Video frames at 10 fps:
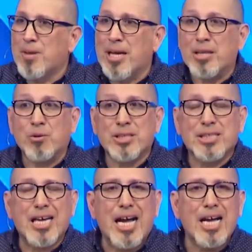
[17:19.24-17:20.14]
And there was a
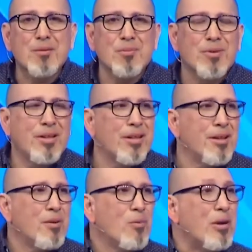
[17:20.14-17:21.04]
time
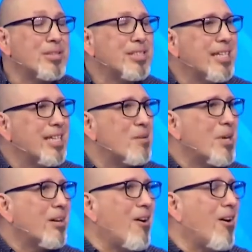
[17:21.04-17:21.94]
where I was sitting in
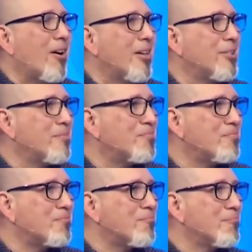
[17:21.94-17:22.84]
my car.
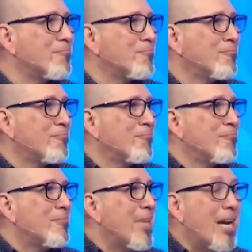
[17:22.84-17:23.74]

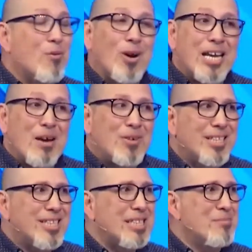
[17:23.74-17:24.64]
I didn't want
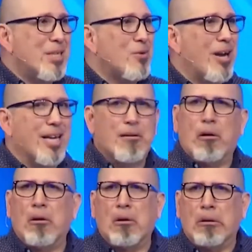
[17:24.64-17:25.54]
Evelyn to see me cry.
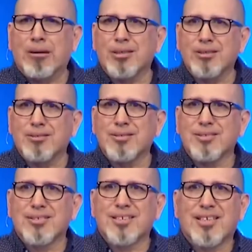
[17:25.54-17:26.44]
Oh,
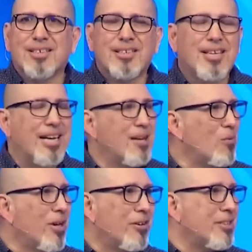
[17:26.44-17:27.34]
I didn't
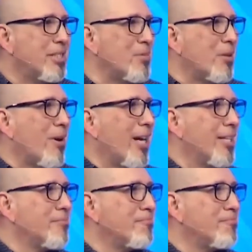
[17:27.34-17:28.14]
want her to see me cry.